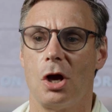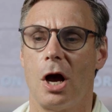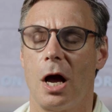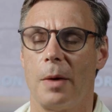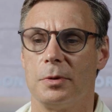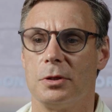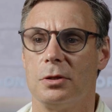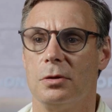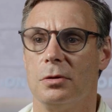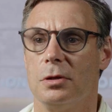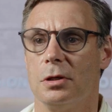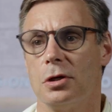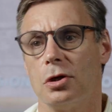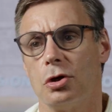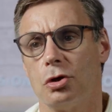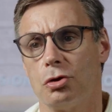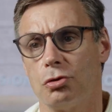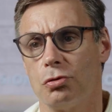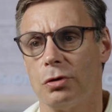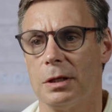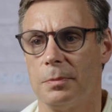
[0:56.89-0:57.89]
opportunity
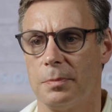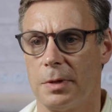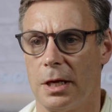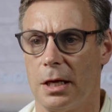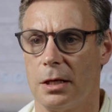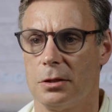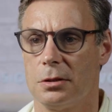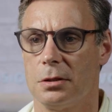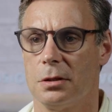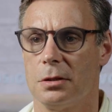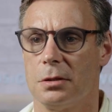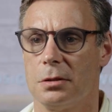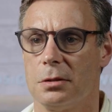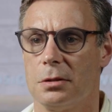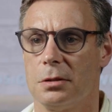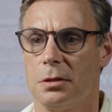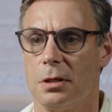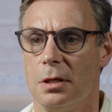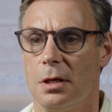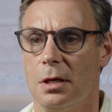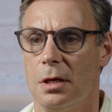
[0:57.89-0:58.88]
to treat
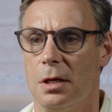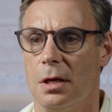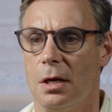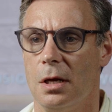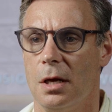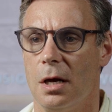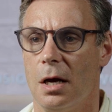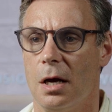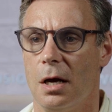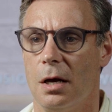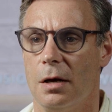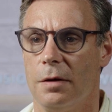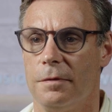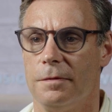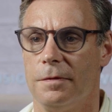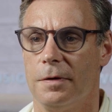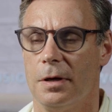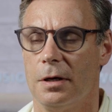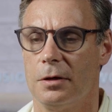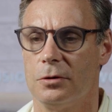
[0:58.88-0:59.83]
patients of a